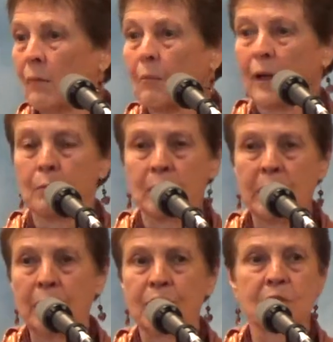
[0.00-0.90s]
My
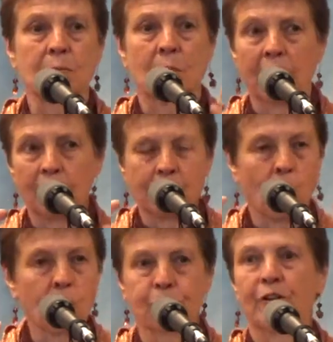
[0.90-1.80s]
beliefs, my
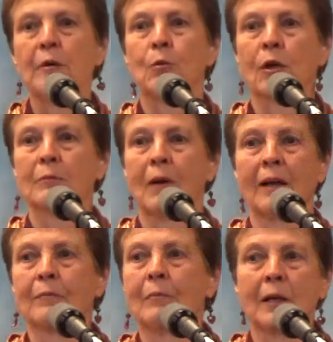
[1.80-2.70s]
whole framework,
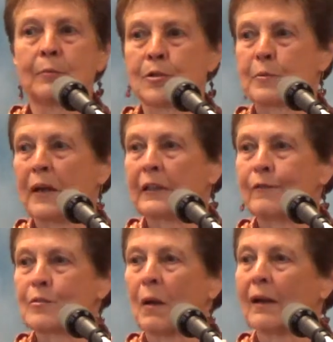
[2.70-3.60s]
my
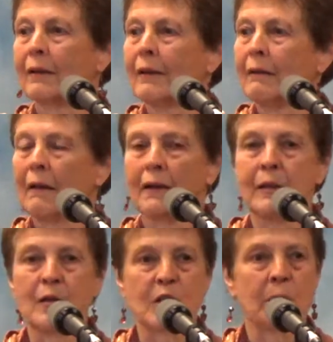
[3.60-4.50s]
perspectives, my
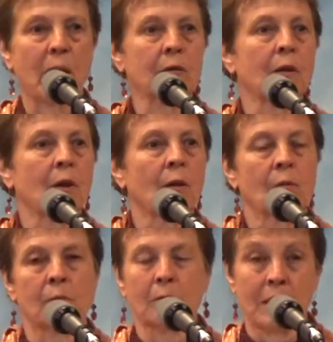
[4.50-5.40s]
ideas about
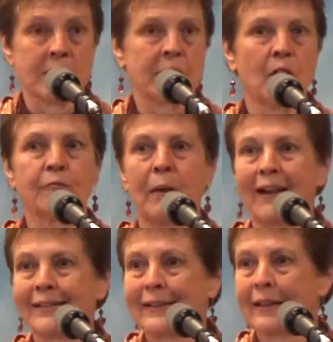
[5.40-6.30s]
myself, my
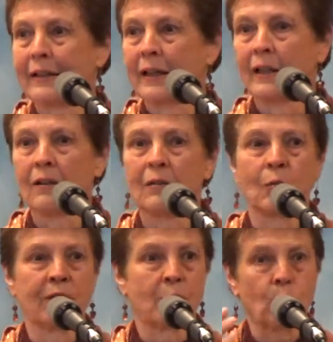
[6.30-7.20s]
identity,
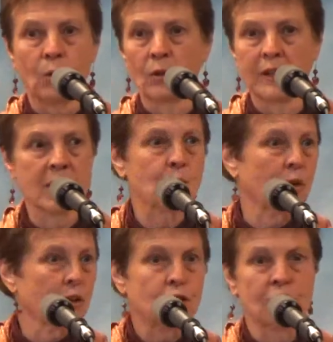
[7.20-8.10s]
what the world is, what
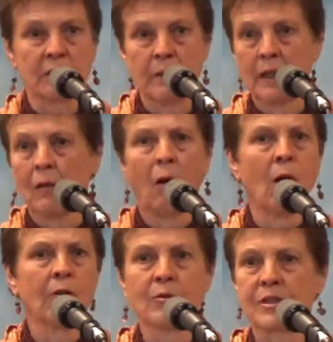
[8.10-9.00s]
it should be,
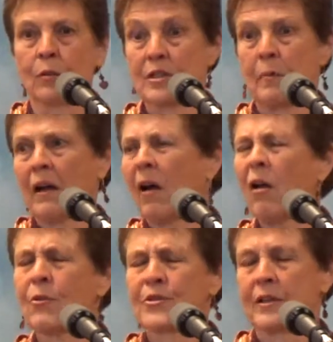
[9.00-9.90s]
all those kinds
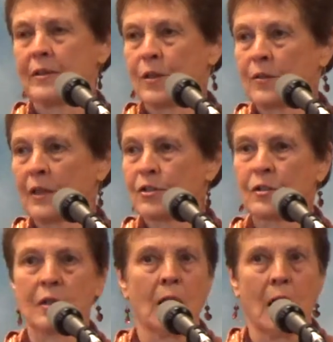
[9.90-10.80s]
of things, just